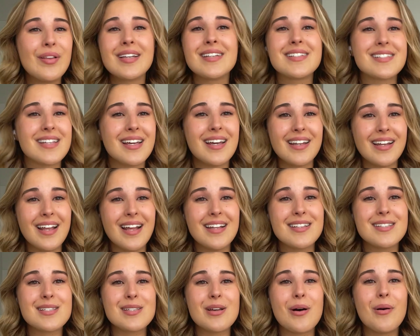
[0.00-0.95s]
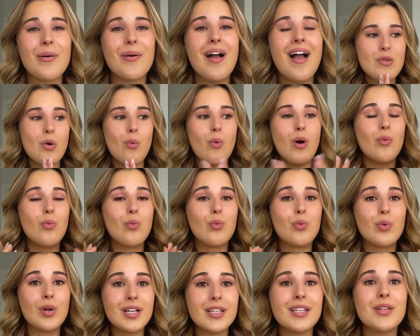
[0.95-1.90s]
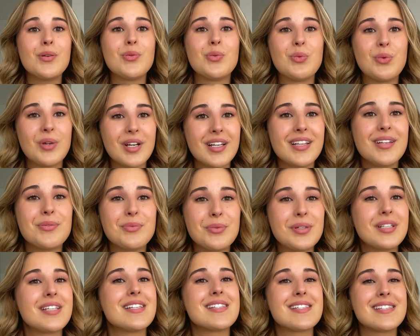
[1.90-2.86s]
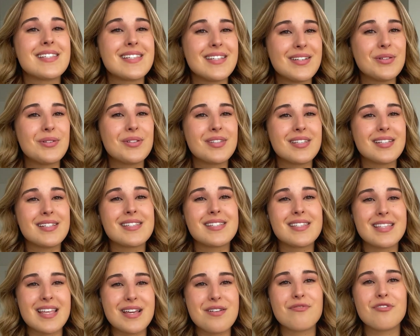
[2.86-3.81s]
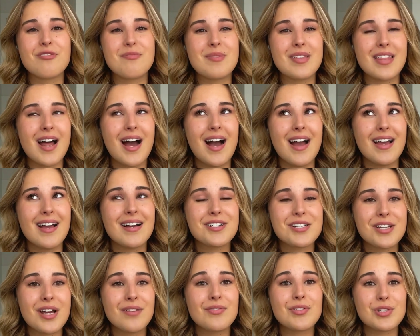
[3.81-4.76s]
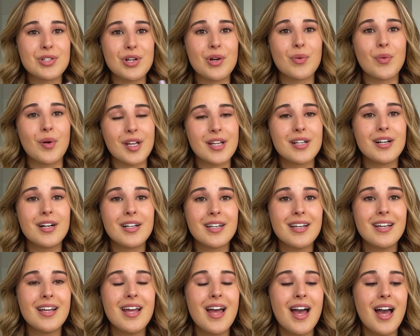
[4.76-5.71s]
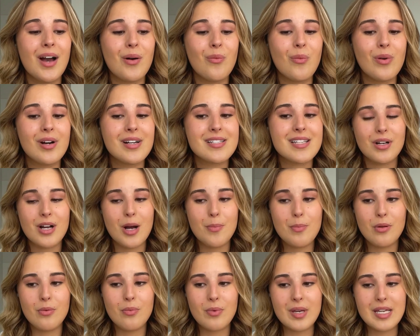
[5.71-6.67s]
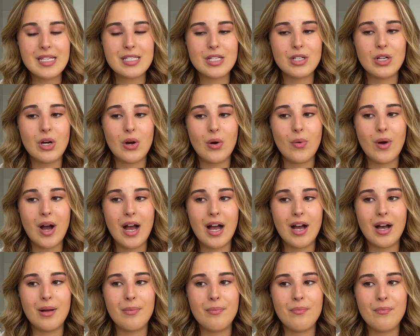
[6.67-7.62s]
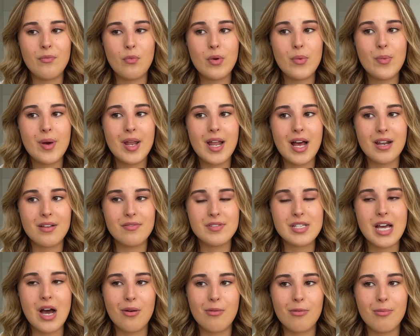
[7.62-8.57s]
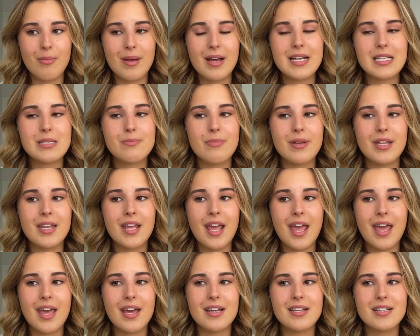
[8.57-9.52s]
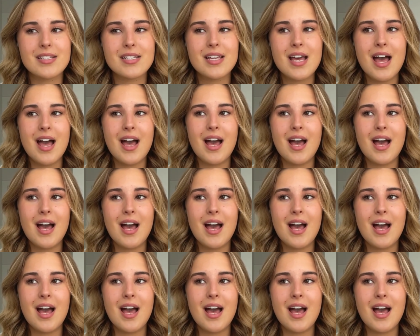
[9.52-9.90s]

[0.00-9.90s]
I did. And so what really sealed this thing for me, that I actually have to start working on it, was a couple weeks ago. We went out of town with my husband, and